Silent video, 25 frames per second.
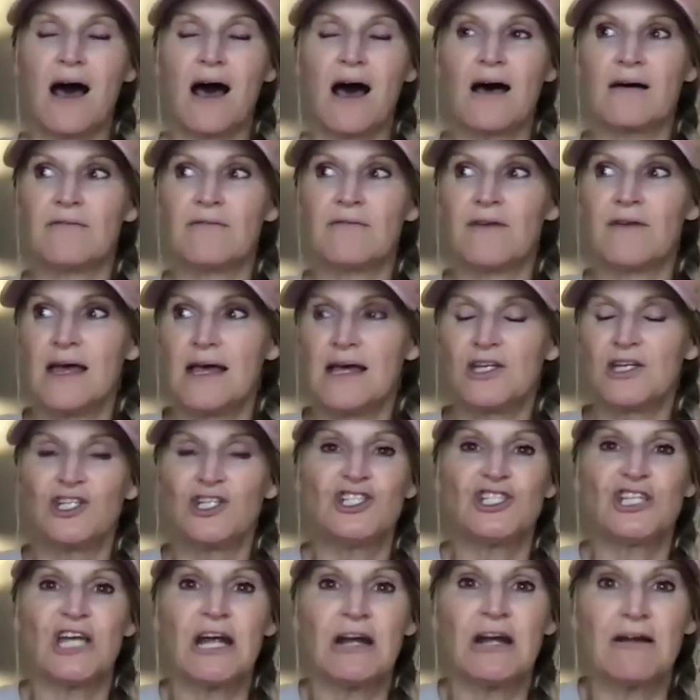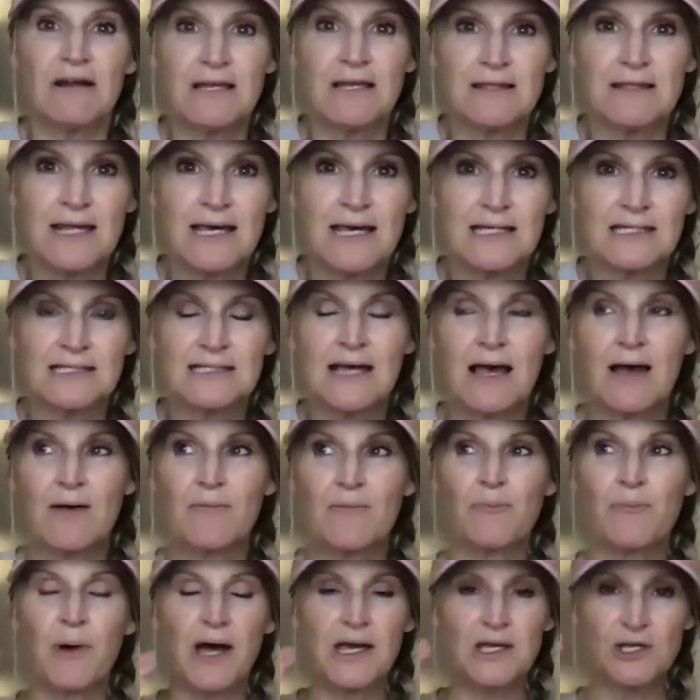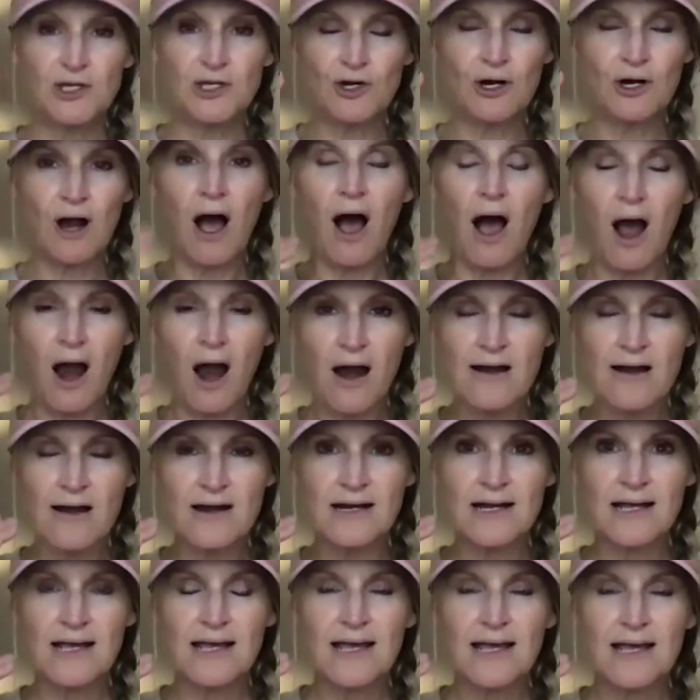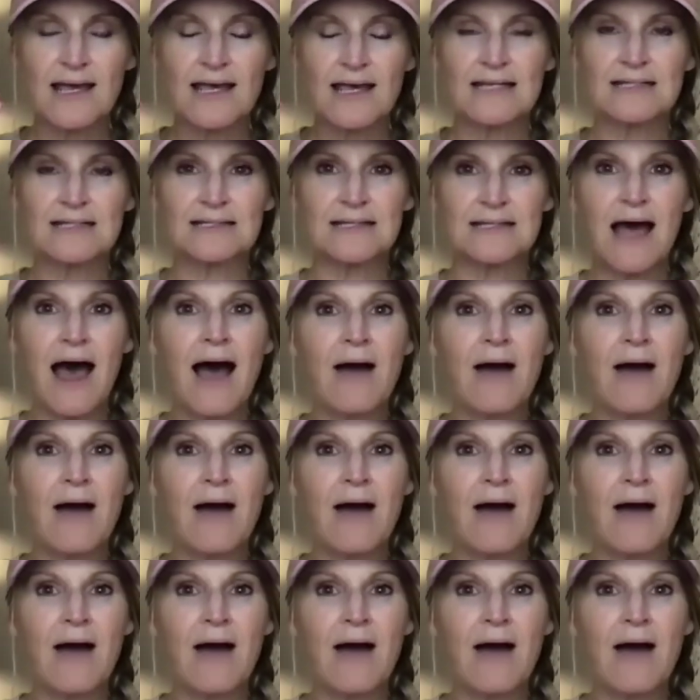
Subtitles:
of sharing this, but your heart is